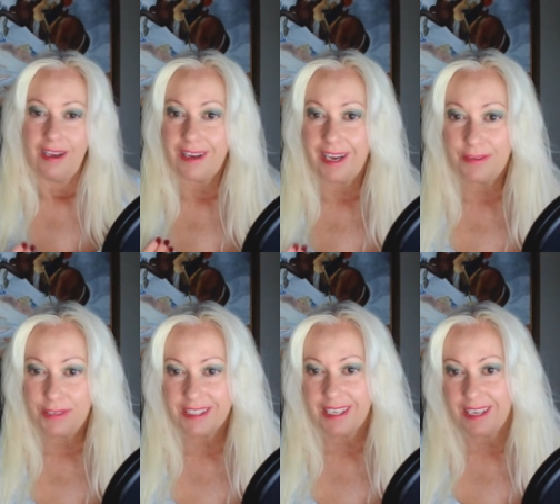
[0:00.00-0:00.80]
I had
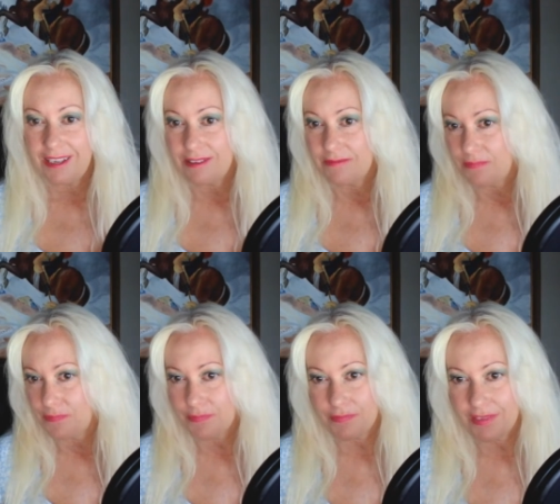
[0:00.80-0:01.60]
been saying,
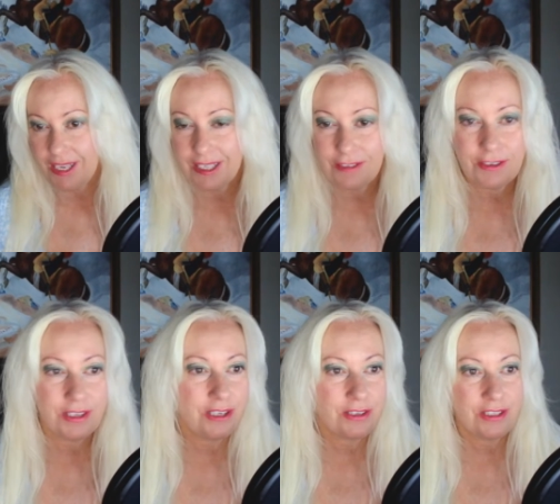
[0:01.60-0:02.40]
I know, for a
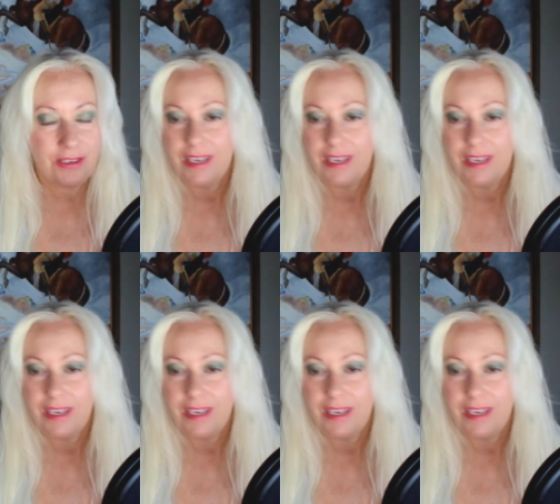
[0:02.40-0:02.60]
year or two,